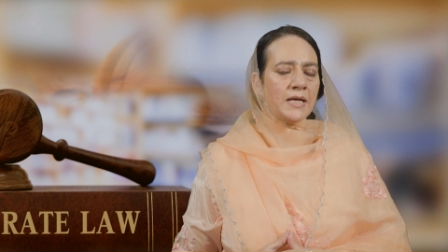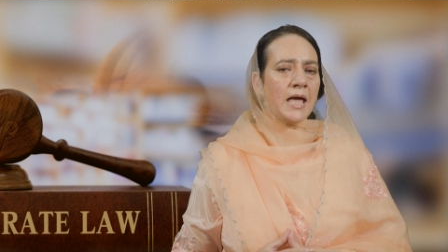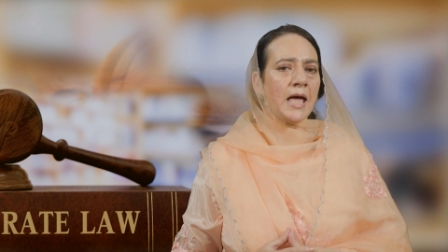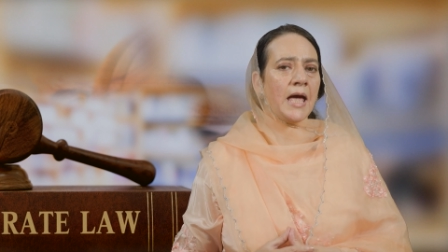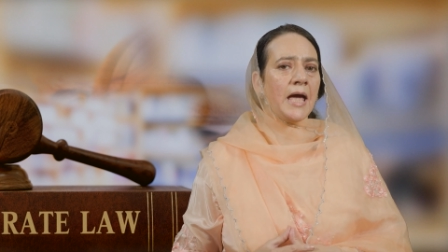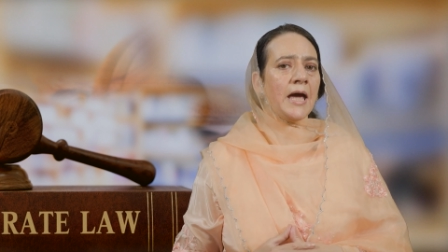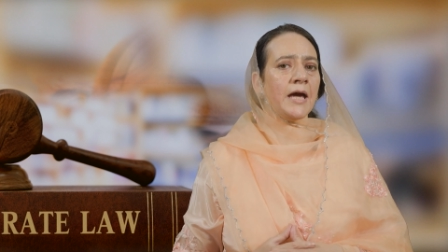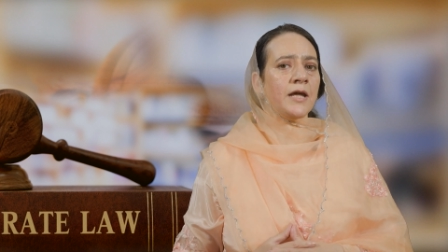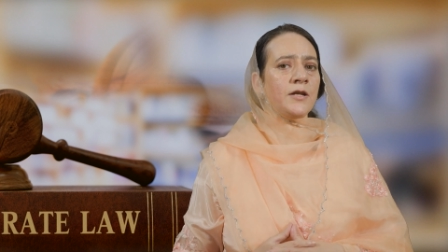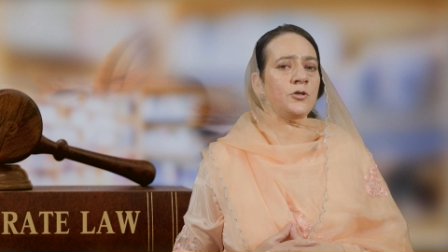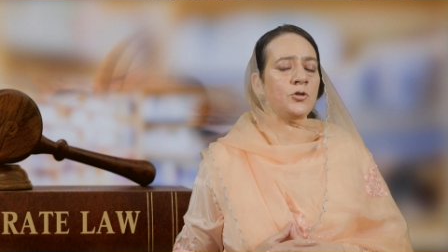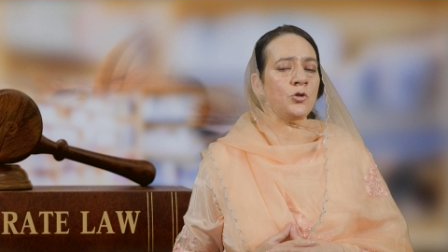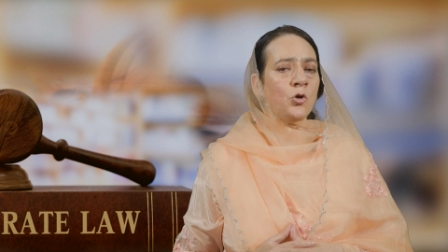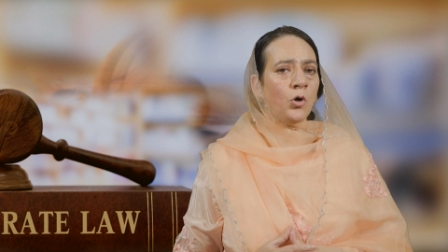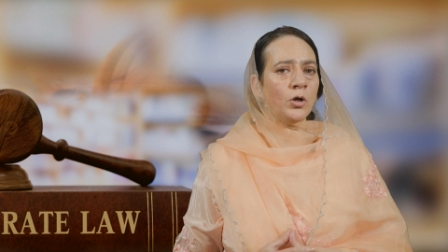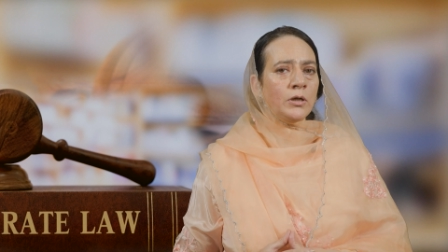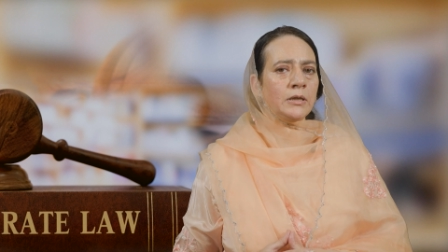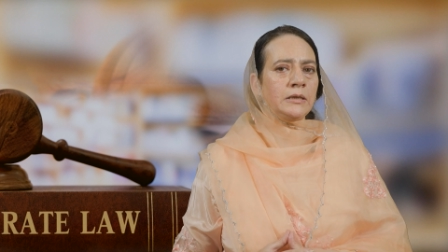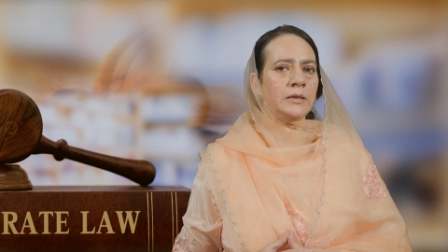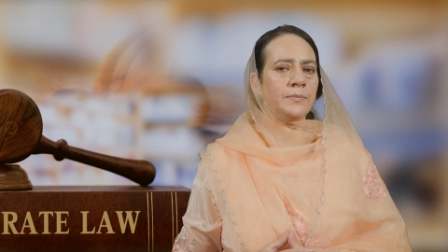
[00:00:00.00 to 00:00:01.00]
and not
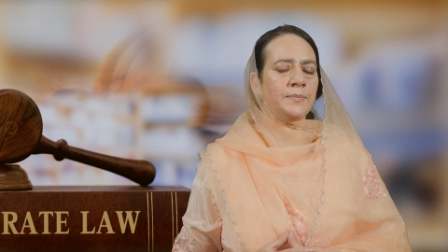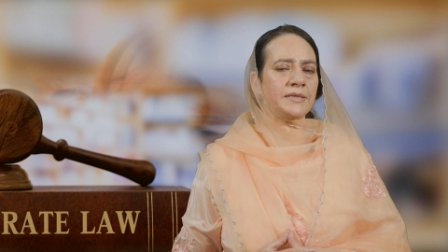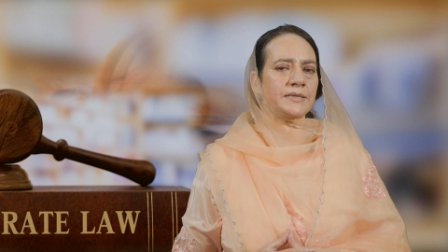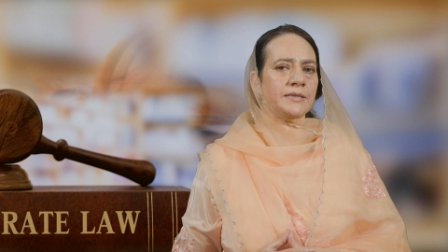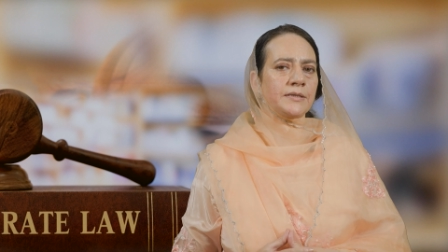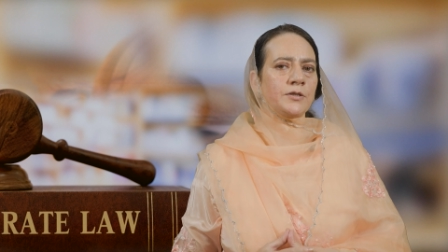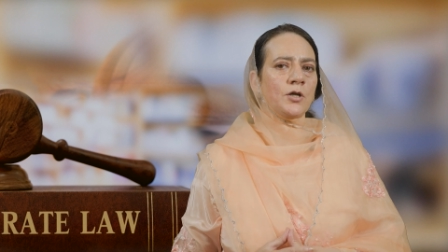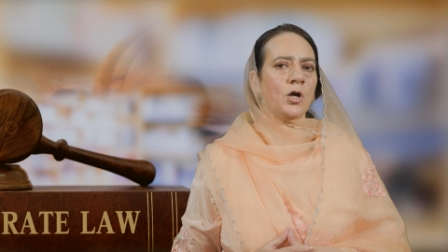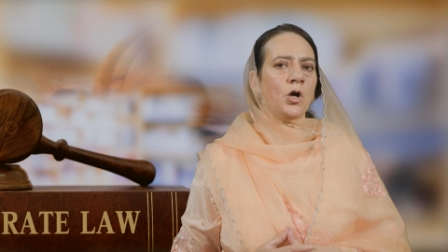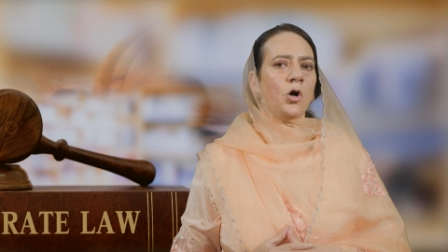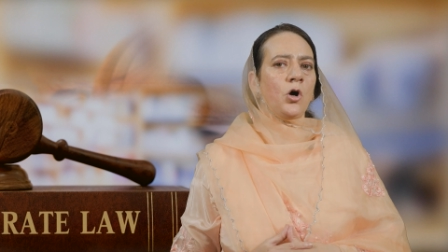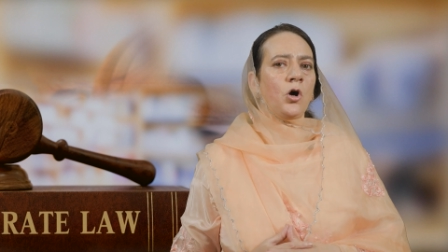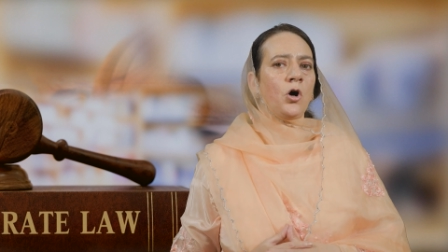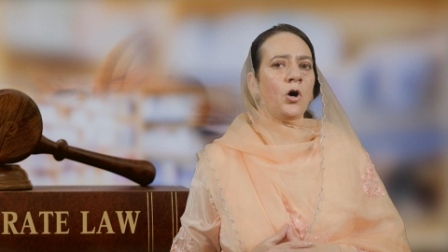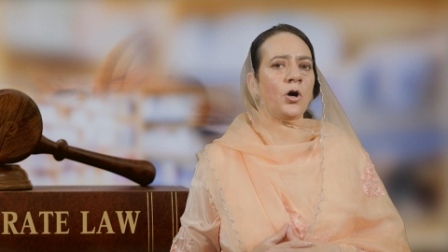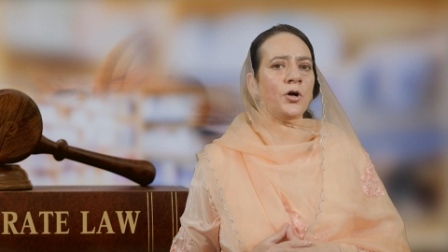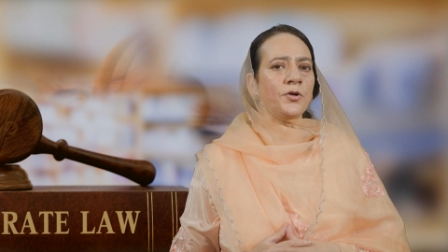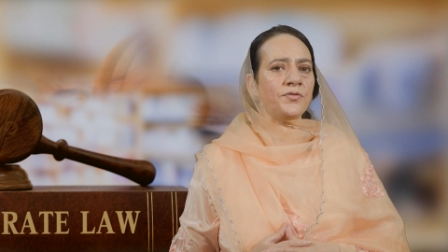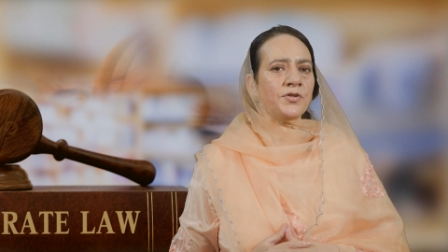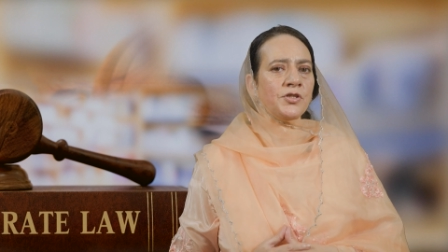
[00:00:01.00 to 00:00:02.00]
limited or
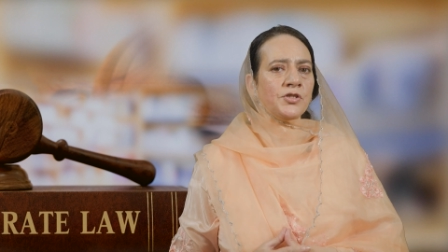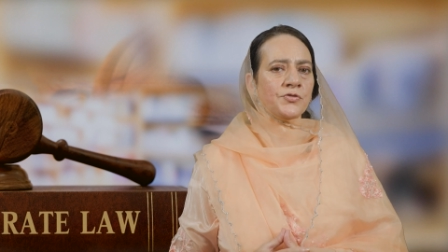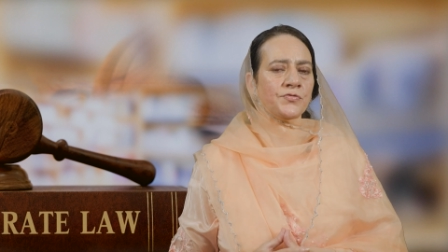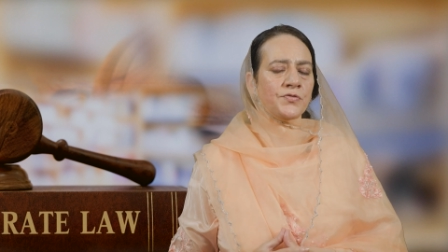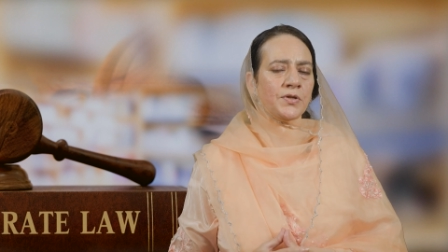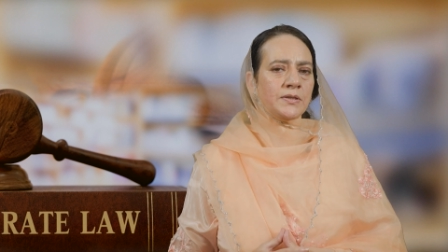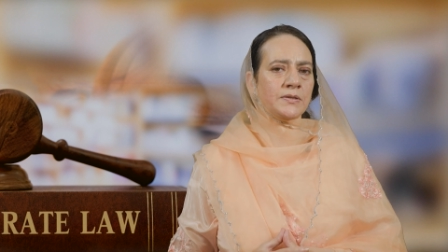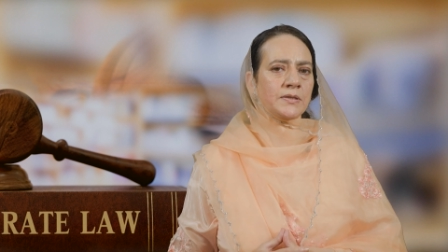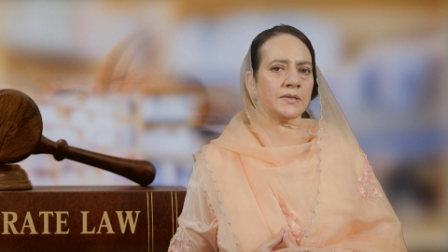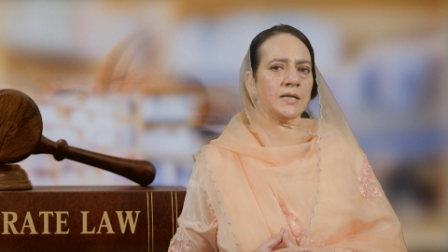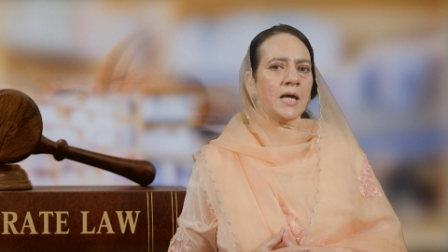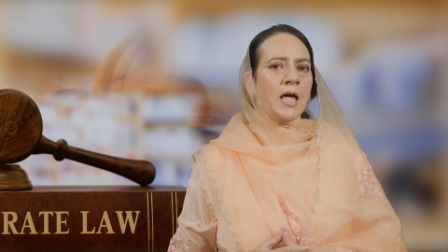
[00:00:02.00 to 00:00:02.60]
restricted